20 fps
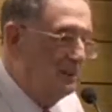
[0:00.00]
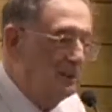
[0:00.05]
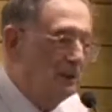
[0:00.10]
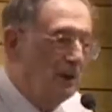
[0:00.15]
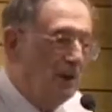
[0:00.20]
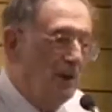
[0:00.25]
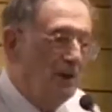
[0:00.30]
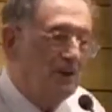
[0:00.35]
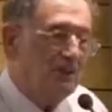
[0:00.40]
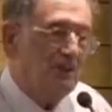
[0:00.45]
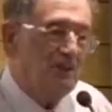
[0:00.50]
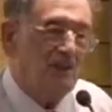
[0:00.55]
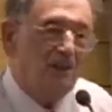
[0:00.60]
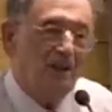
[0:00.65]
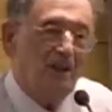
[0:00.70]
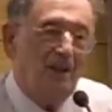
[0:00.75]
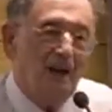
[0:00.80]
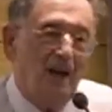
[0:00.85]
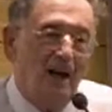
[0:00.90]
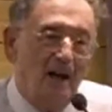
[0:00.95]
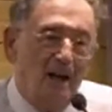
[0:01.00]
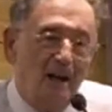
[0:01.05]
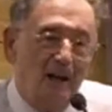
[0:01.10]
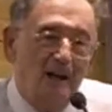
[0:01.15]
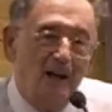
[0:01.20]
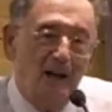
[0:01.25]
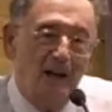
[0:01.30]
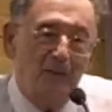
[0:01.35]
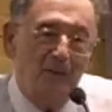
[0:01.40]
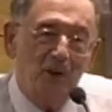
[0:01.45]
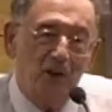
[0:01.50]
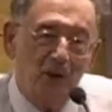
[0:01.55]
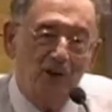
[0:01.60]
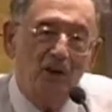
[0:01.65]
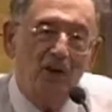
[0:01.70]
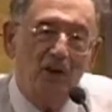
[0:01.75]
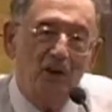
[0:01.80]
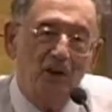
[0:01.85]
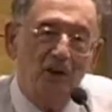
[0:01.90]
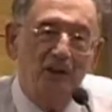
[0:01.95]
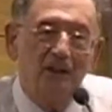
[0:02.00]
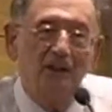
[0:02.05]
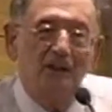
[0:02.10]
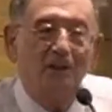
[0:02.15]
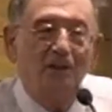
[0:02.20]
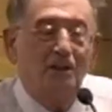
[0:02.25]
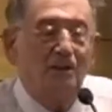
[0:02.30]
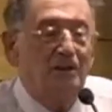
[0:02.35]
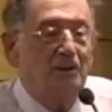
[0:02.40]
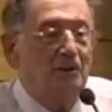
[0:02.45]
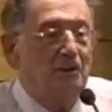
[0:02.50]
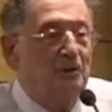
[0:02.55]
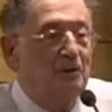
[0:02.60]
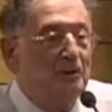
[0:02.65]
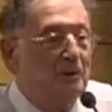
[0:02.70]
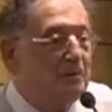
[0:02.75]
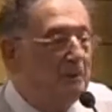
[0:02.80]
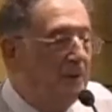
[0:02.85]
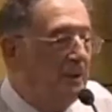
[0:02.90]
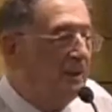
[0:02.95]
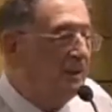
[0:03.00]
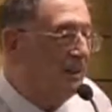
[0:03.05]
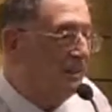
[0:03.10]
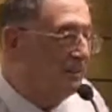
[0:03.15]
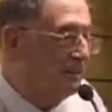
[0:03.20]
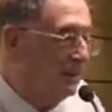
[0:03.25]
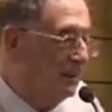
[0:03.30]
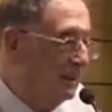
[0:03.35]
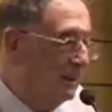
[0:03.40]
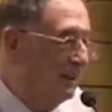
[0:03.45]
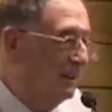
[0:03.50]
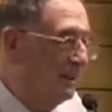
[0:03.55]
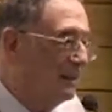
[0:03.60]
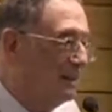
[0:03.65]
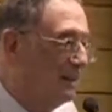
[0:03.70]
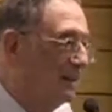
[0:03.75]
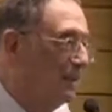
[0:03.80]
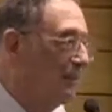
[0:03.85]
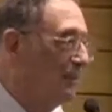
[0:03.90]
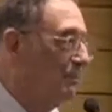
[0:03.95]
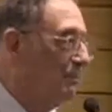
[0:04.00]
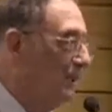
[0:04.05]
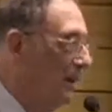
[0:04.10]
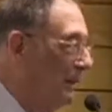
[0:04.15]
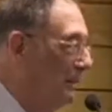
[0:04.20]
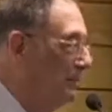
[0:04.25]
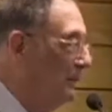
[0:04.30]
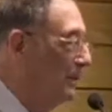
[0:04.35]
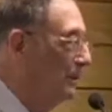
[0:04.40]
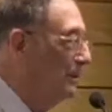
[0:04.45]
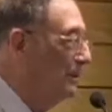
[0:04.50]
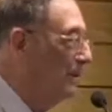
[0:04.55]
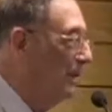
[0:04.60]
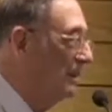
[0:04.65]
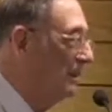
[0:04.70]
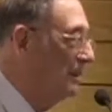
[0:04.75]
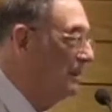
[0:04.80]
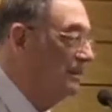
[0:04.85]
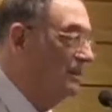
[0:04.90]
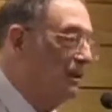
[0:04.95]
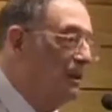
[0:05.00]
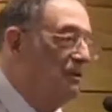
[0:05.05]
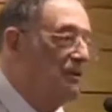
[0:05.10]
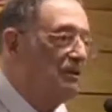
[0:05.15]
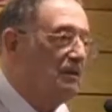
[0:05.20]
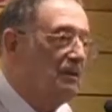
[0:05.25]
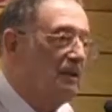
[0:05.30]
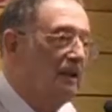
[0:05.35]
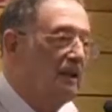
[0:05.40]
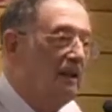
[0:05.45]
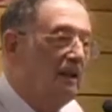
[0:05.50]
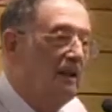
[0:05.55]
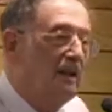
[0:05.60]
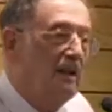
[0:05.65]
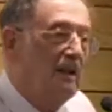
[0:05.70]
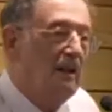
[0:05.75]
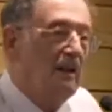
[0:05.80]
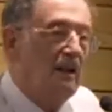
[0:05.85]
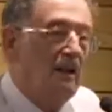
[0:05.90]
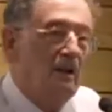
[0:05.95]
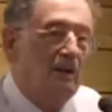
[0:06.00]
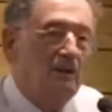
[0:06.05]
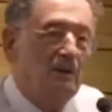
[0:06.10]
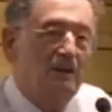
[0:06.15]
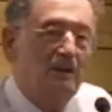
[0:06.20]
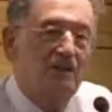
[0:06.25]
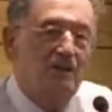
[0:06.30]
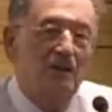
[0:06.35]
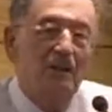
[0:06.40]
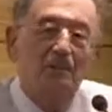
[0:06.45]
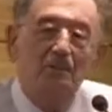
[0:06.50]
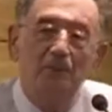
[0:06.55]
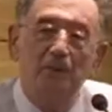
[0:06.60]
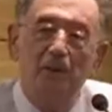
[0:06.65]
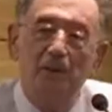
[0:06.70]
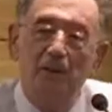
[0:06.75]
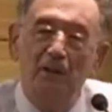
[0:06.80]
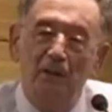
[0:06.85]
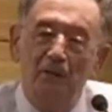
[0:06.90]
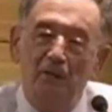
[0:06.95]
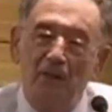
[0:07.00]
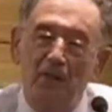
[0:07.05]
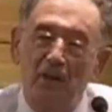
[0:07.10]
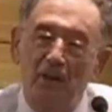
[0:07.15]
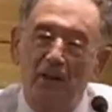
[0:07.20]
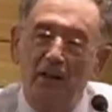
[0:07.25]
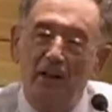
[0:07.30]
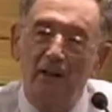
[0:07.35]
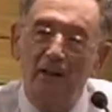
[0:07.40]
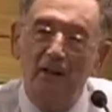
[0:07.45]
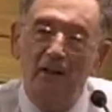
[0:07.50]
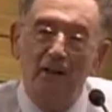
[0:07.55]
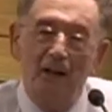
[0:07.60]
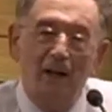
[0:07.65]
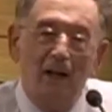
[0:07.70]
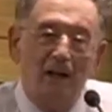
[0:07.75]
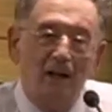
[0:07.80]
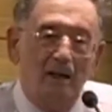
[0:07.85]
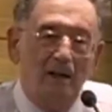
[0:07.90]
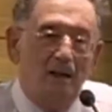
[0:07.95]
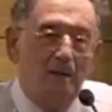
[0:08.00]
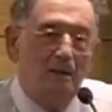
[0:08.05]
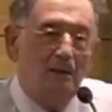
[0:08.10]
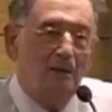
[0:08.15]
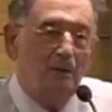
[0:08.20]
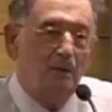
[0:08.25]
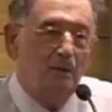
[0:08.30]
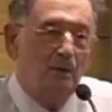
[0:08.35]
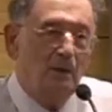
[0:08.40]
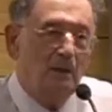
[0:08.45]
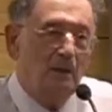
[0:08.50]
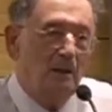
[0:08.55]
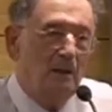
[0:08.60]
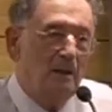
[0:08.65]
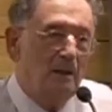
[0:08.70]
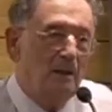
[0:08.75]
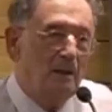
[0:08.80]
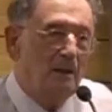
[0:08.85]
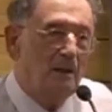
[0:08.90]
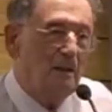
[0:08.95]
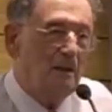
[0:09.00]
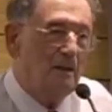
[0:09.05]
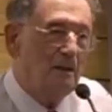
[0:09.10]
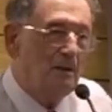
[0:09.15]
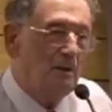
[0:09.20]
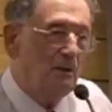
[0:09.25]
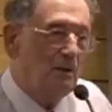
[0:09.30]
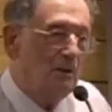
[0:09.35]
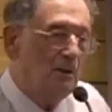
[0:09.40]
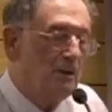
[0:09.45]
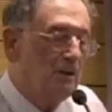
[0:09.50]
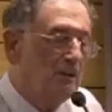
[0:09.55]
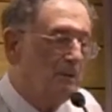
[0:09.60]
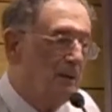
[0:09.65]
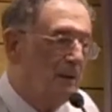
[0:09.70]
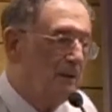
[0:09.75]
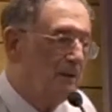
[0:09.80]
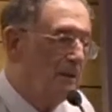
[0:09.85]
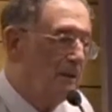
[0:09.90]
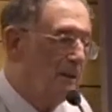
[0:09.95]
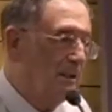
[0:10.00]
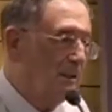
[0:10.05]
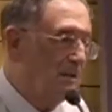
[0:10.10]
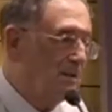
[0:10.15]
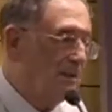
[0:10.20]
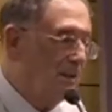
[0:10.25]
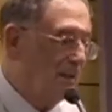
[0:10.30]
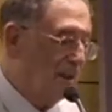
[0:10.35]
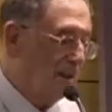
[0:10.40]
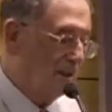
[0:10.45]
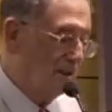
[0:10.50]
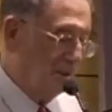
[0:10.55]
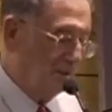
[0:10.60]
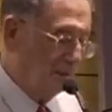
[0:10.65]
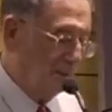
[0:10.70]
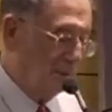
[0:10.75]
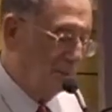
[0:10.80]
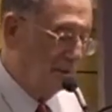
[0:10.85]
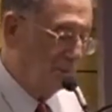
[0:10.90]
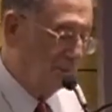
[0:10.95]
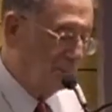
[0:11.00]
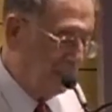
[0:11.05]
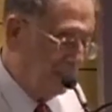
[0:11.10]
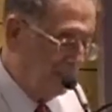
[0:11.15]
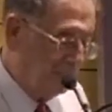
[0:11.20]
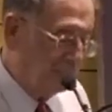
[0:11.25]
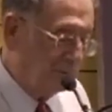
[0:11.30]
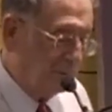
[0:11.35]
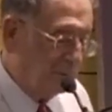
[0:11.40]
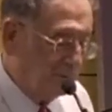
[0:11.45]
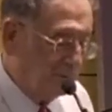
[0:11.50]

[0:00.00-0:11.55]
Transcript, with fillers: do not, I am not going to repeat everything that's in the paper, quite the contrary, only some points, and I will uh, talk about things that are not in the paper,